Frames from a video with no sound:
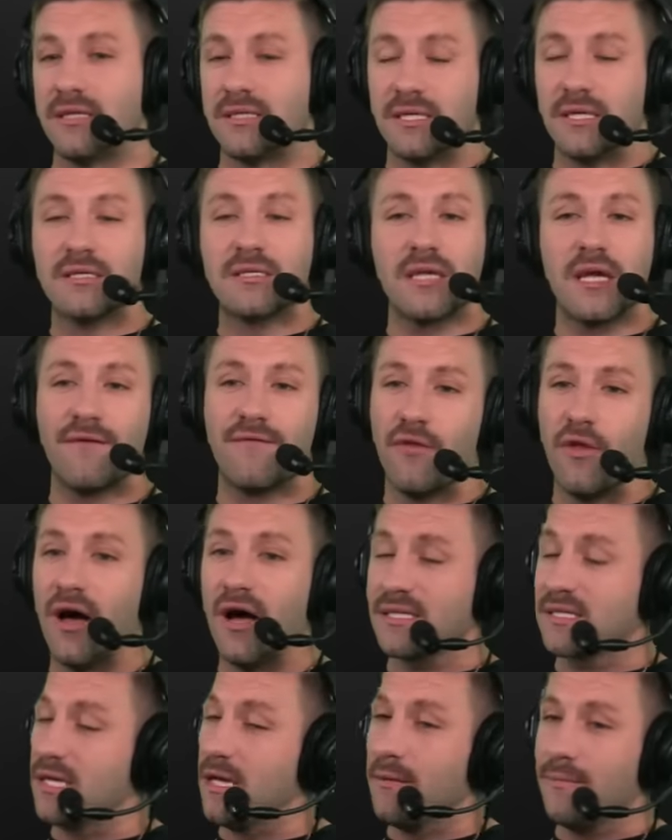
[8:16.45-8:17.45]
Since they've
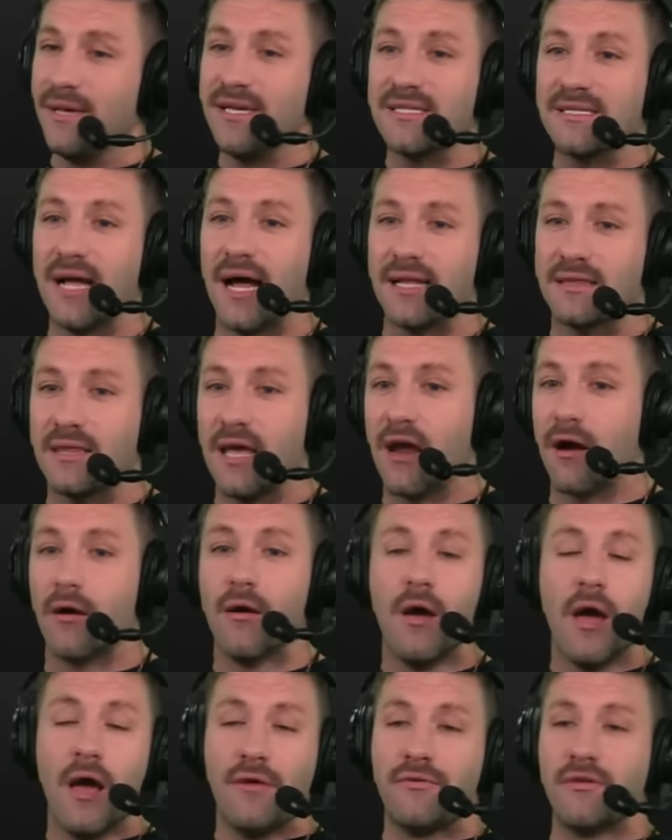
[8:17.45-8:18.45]
lost him, he's not there.
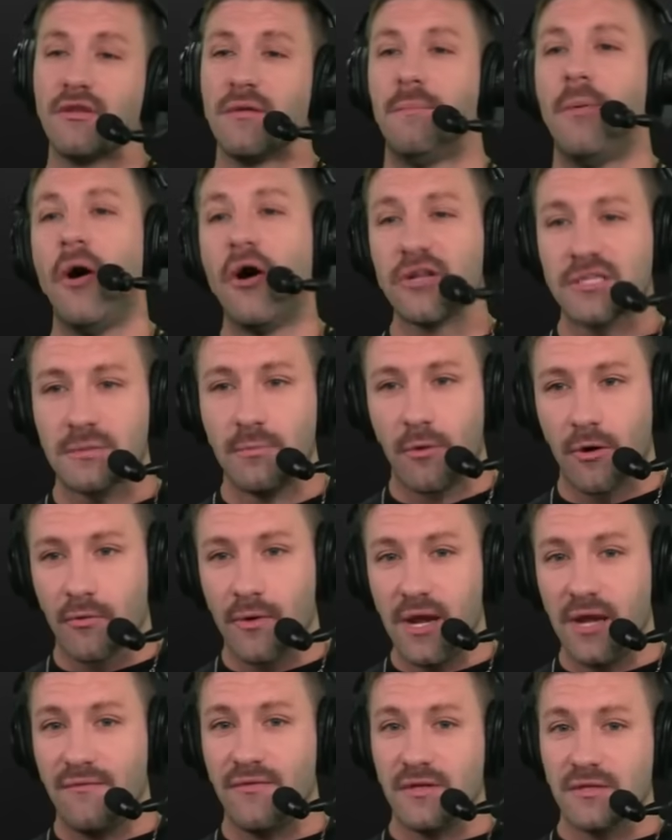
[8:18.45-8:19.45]
And then the Baltimore
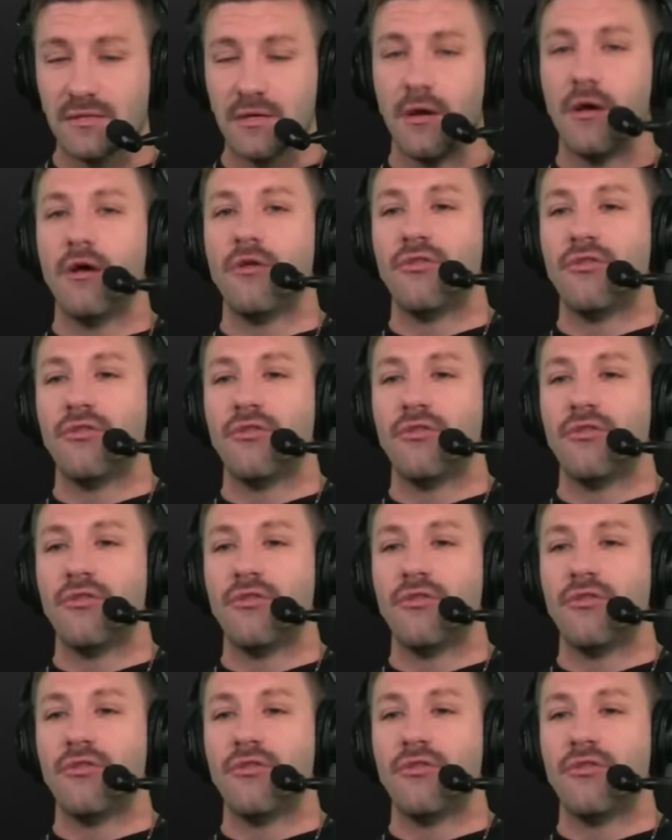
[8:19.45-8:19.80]
Ravens.